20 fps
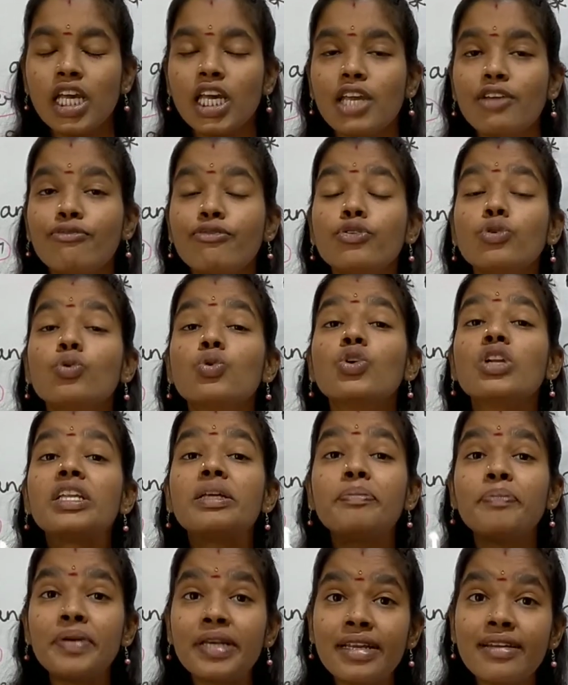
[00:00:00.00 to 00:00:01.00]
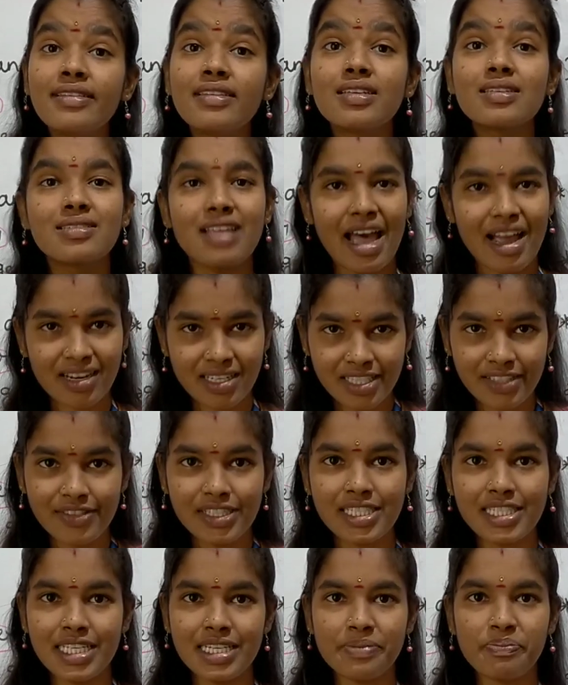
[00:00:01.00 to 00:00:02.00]
If you repeat this
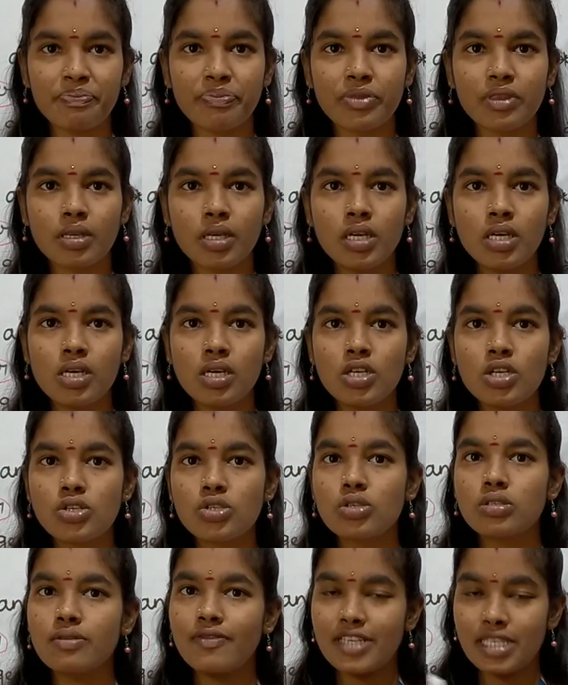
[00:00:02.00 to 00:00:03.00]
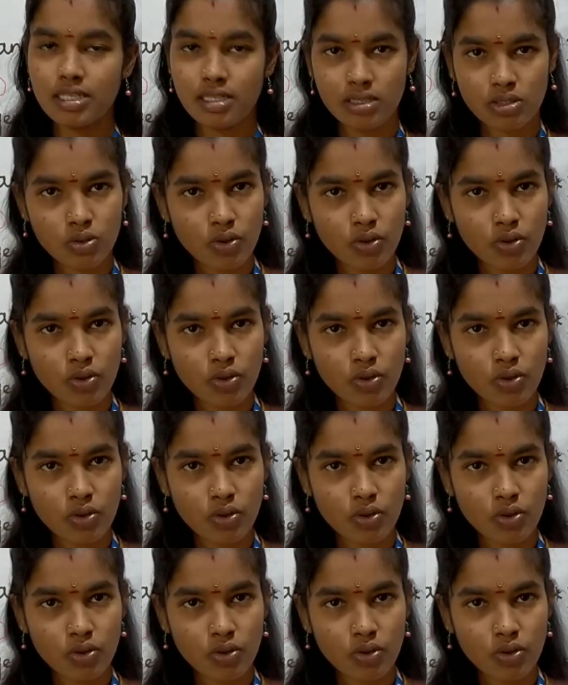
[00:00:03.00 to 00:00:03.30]
activity, so first the